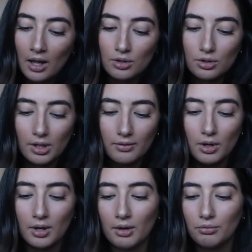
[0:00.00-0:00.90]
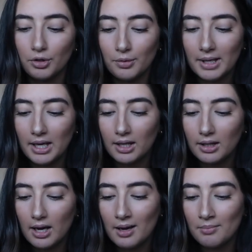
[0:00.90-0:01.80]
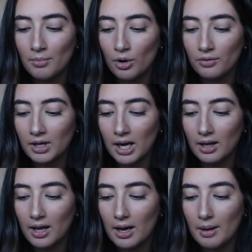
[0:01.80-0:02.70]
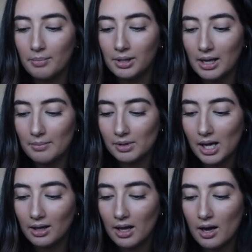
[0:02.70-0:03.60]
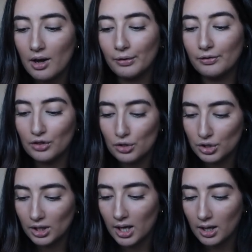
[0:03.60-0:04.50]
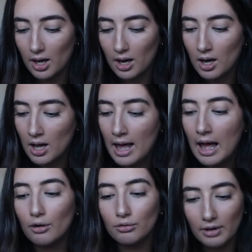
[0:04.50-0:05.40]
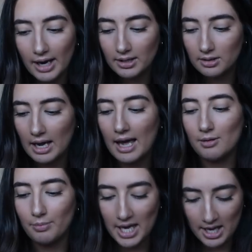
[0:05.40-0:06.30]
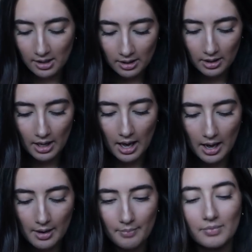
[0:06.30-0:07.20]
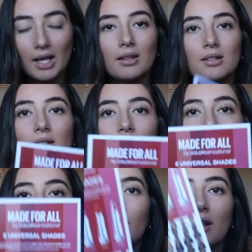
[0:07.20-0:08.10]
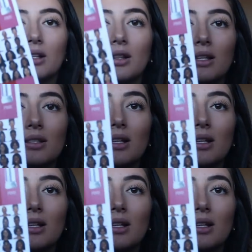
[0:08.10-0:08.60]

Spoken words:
So they've got a ruby color, a mauve color, a plum color, a fuchsia color, red and pink. And this is a little thing that they